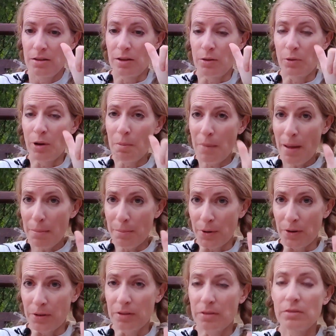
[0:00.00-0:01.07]
Now
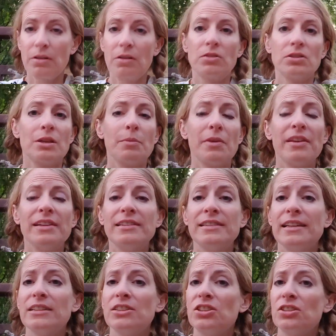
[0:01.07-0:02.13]
remember, some of these
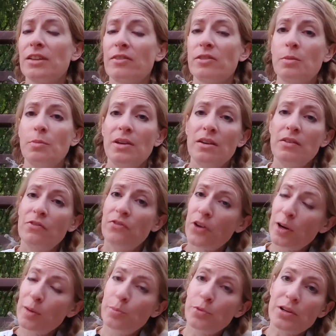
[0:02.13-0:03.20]
things just have to be
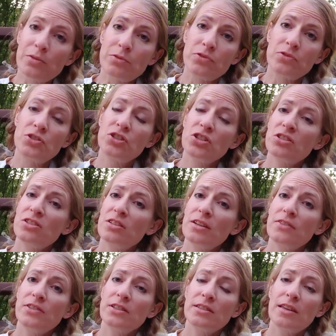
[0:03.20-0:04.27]
very brief, just
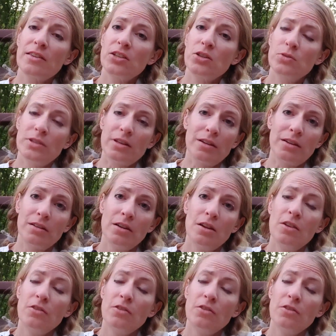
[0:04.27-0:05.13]
enough to say that you did it.